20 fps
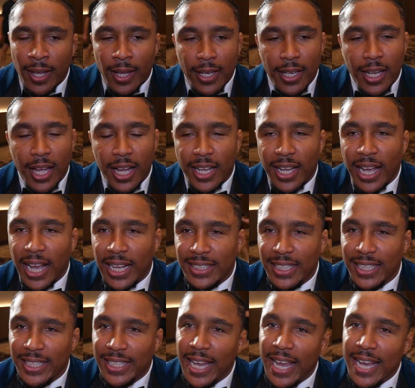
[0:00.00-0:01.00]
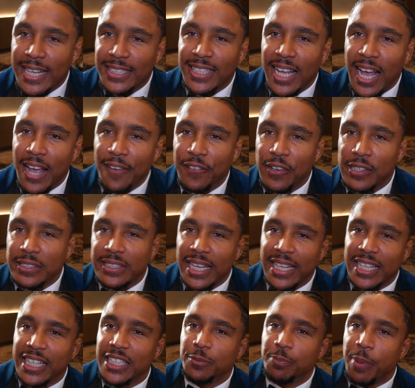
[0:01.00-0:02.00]
Look, I think KSI feels
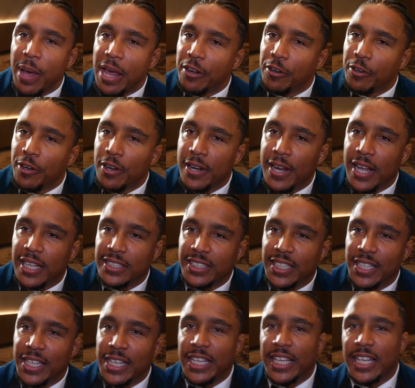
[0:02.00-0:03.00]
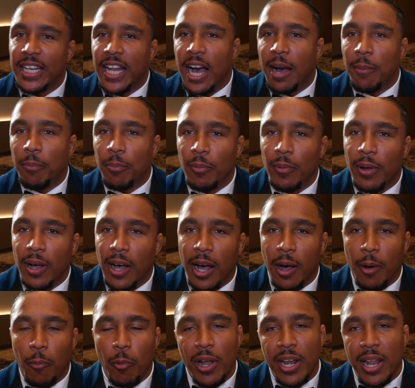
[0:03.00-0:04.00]
like he's better than us and he can up
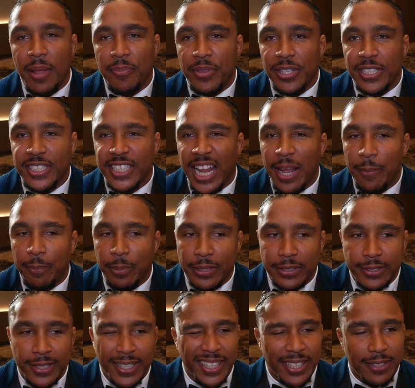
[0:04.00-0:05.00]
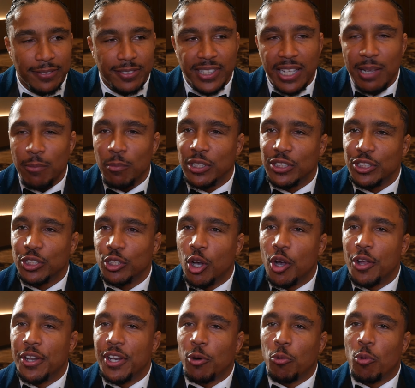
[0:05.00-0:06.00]
uh, one up the champions. Like if Slim wants to
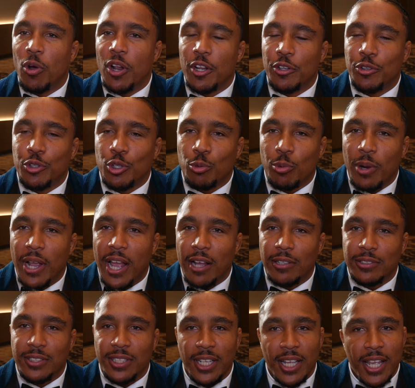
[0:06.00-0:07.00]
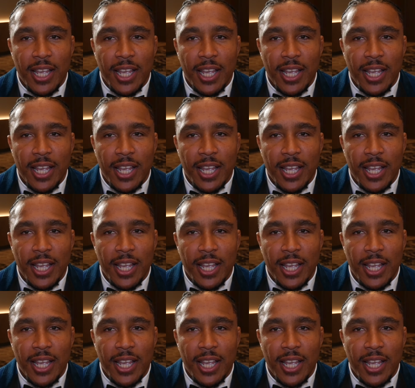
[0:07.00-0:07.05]
go in there one or two rounds,